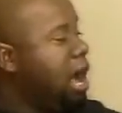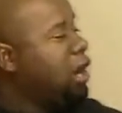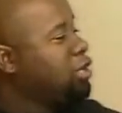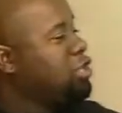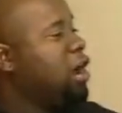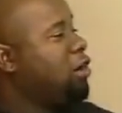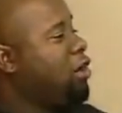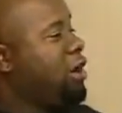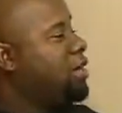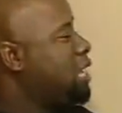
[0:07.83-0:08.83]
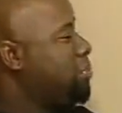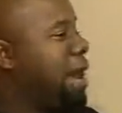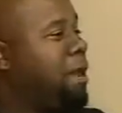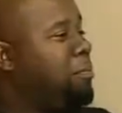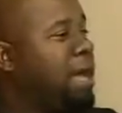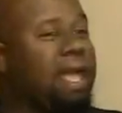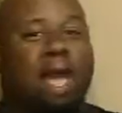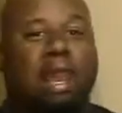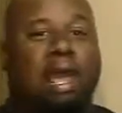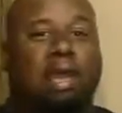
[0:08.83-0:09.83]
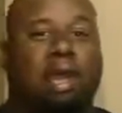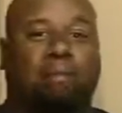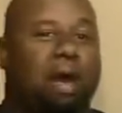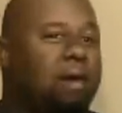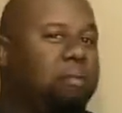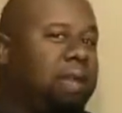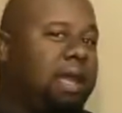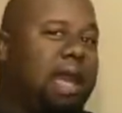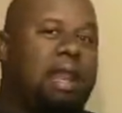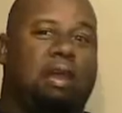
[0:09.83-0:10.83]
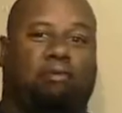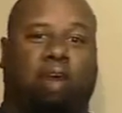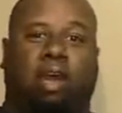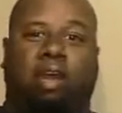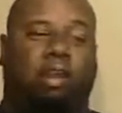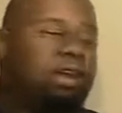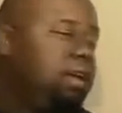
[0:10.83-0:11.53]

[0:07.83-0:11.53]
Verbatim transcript: Y'all can talk on it because I'm, I'm, not a big LA man. fan.